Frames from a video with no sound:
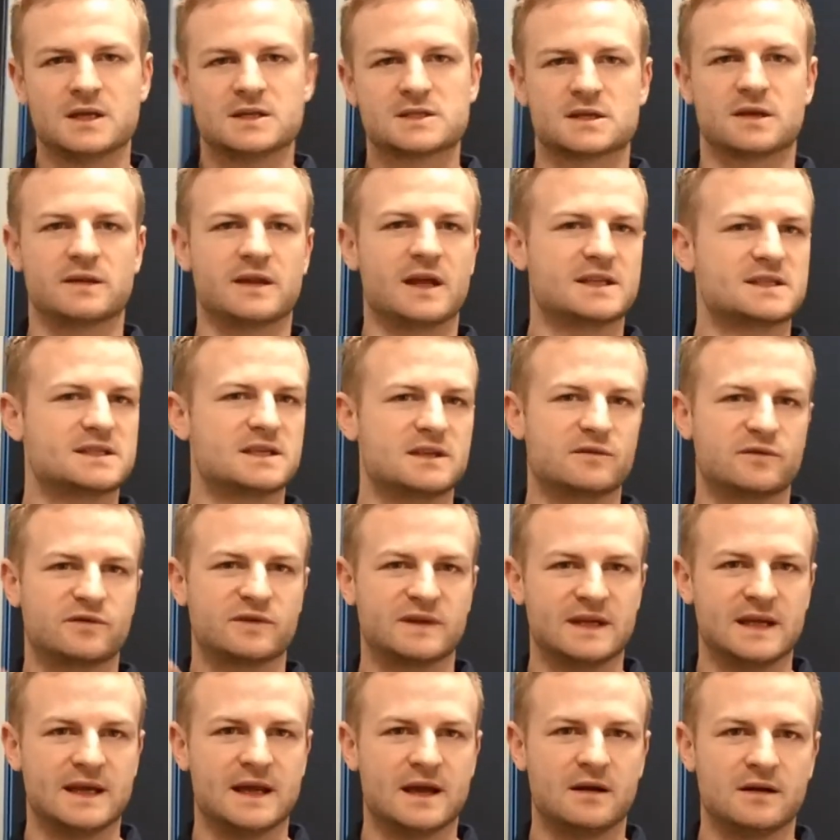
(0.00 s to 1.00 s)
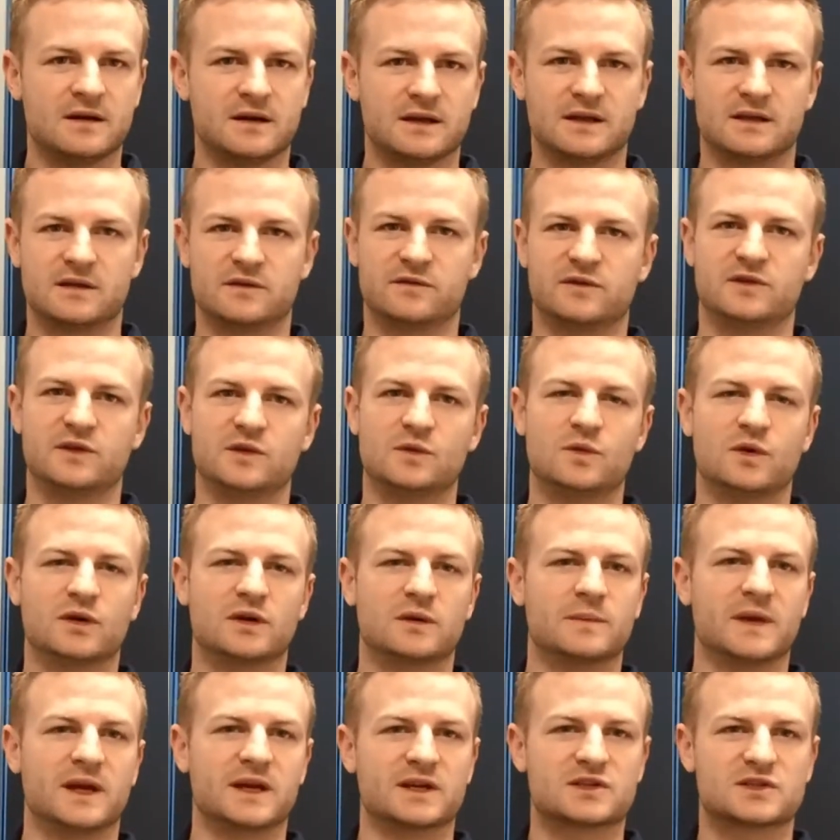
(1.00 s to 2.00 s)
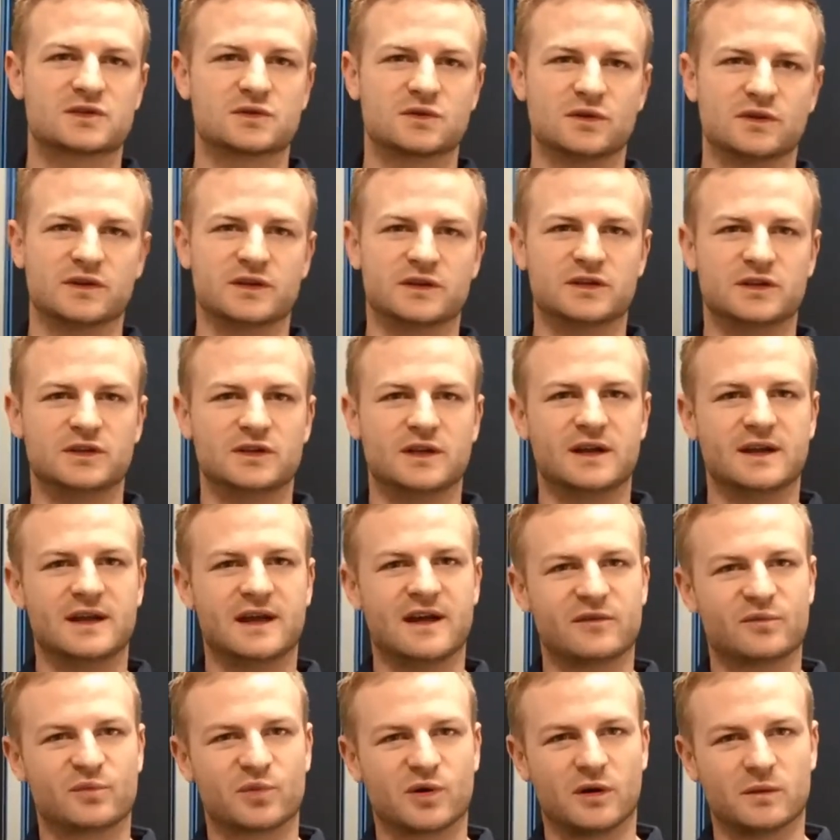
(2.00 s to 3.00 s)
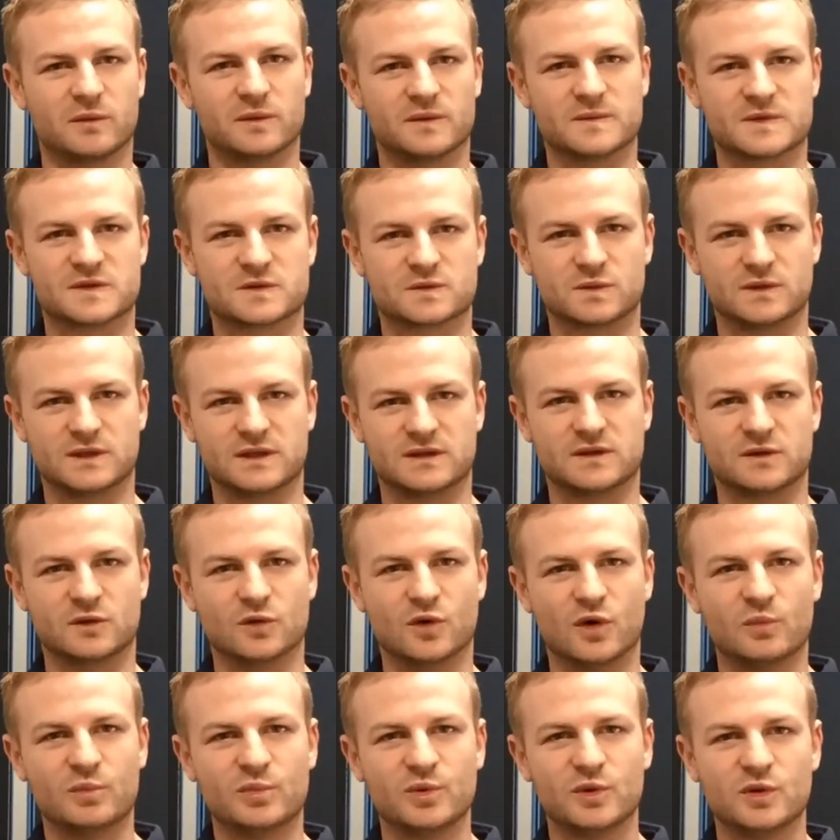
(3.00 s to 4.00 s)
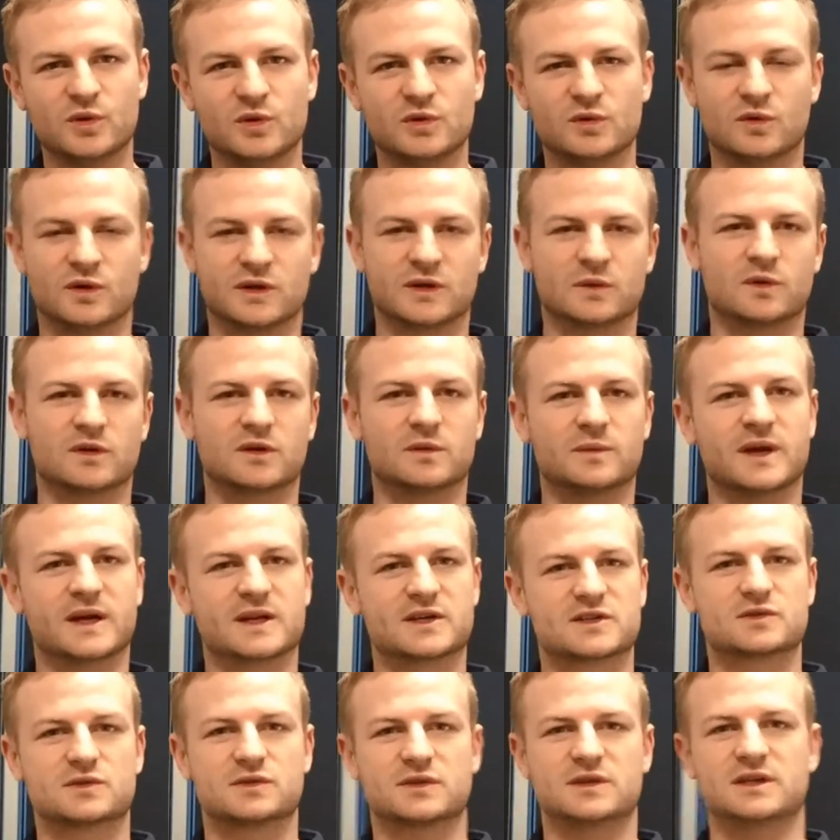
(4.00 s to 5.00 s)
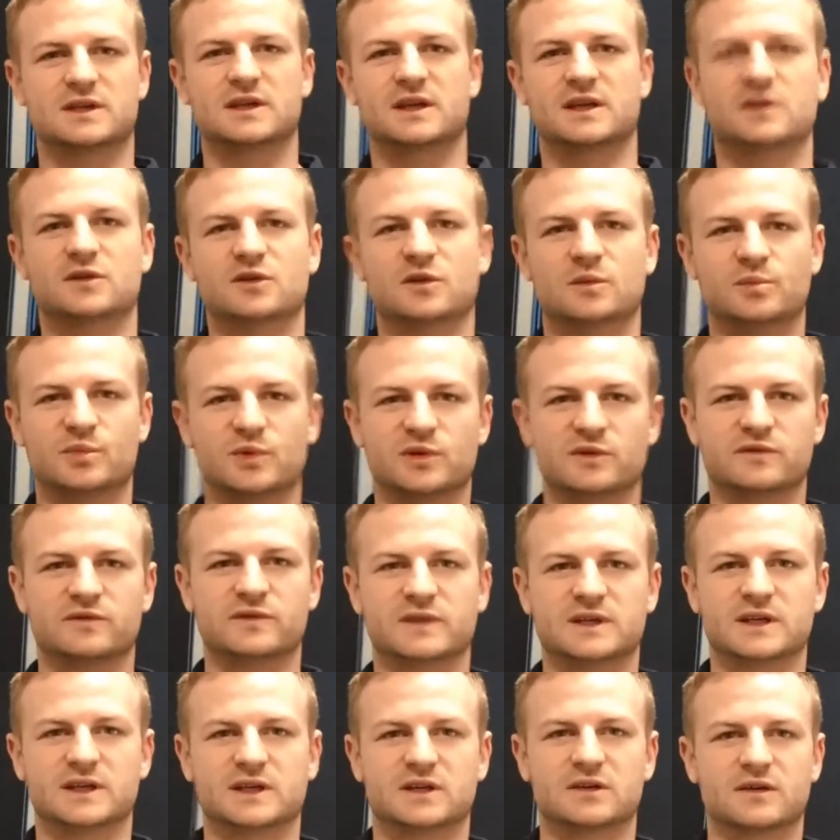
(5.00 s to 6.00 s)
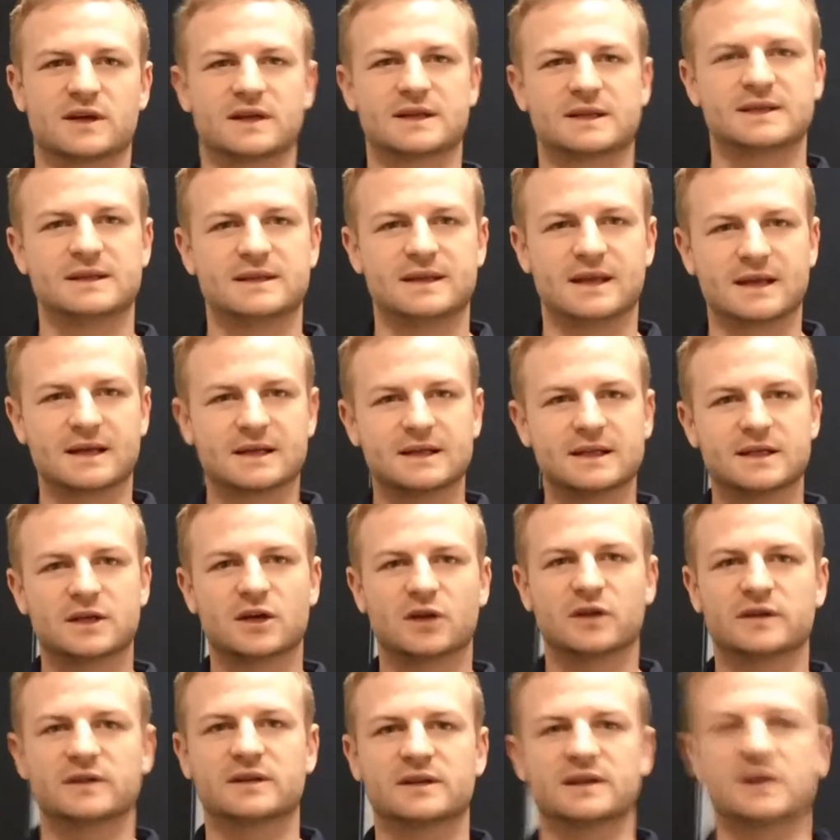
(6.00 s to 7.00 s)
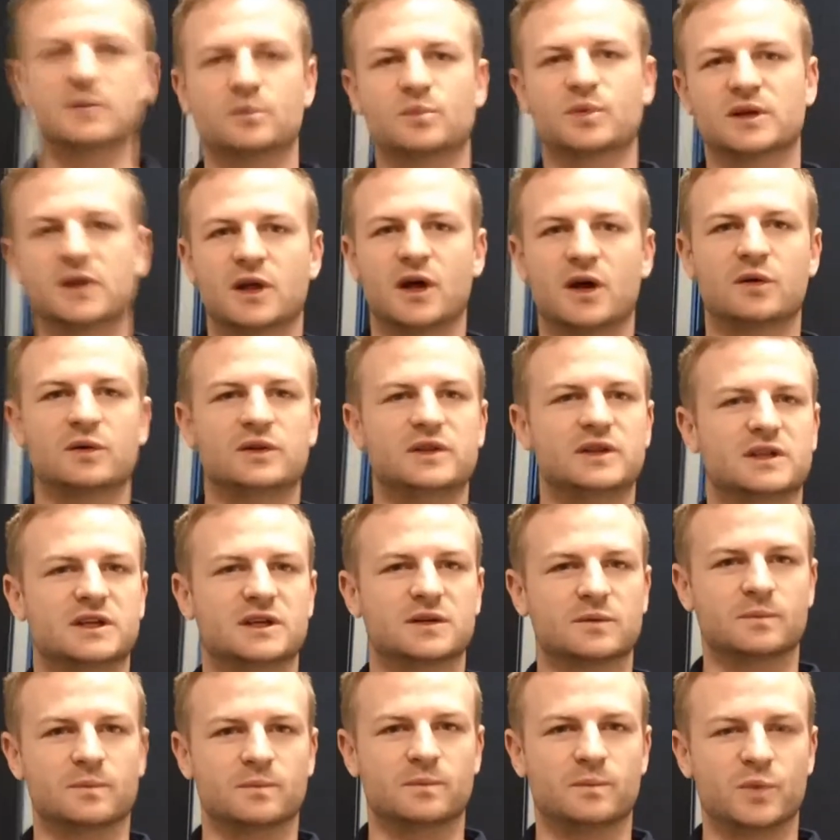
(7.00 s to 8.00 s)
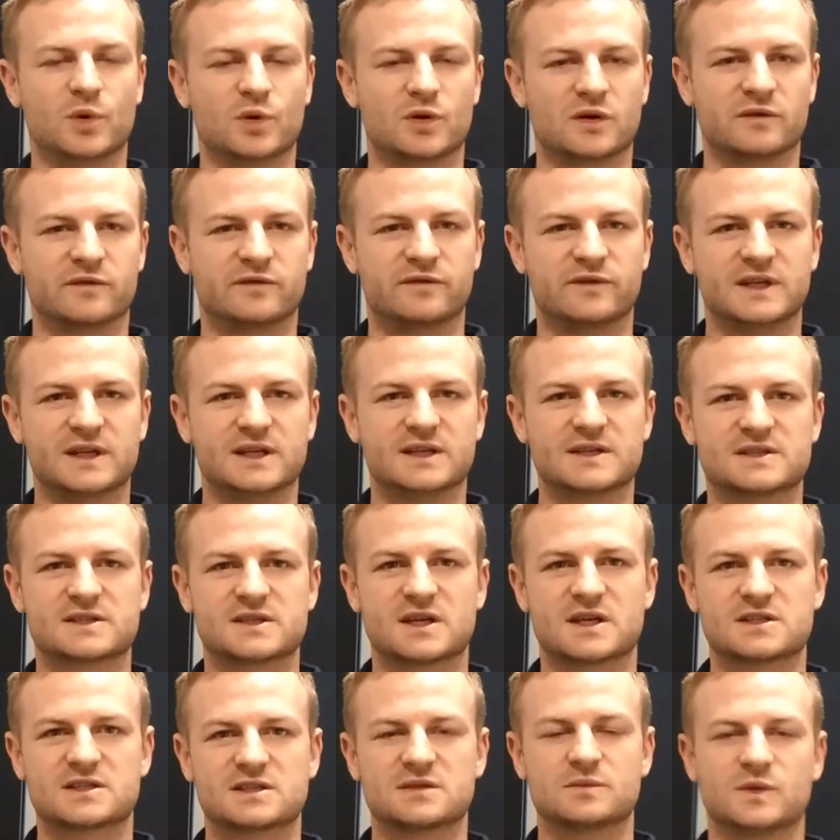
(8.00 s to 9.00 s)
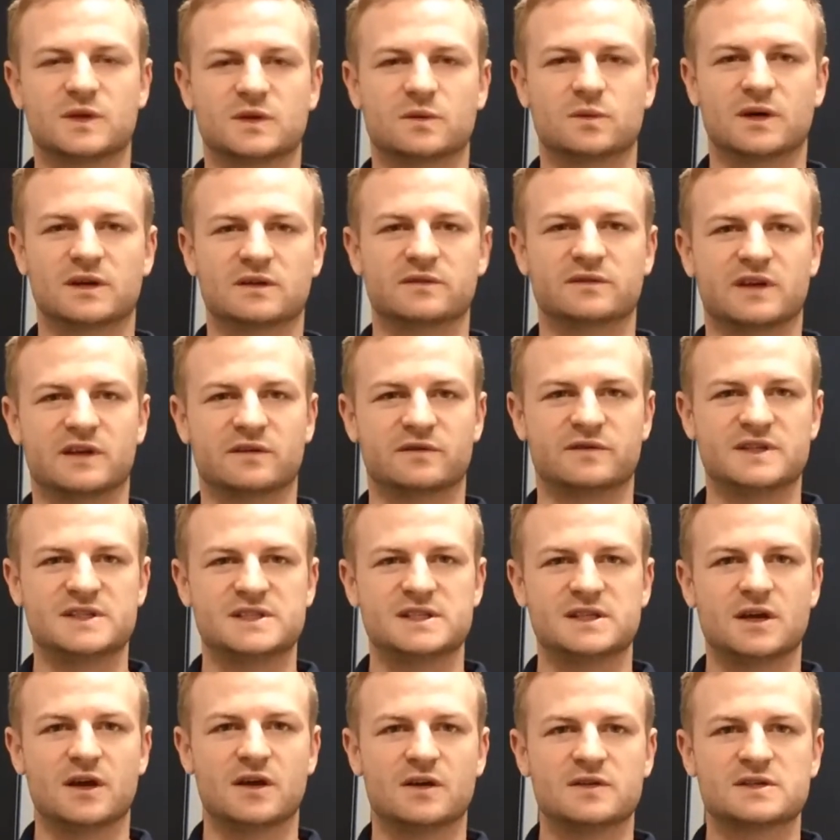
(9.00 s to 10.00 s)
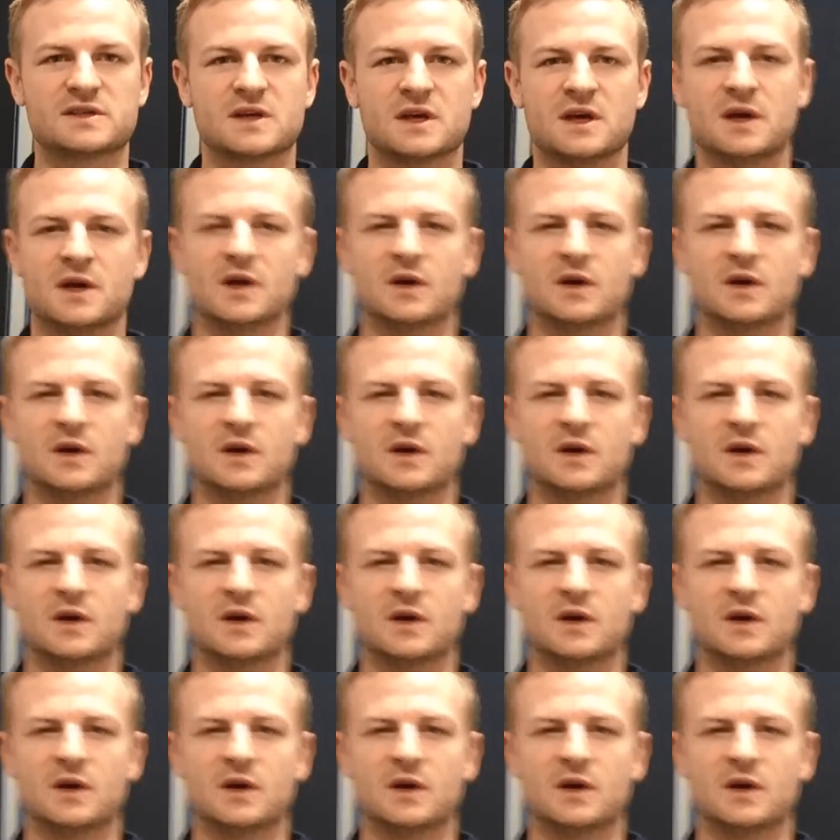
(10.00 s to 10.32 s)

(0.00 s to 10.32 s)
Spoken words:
So that's it for now. If you want to make sure that you don't have problems with your boot, or you want to make sure you get your boot fitted correctly, then click on the link below and you can book a fitting session with one of our physios.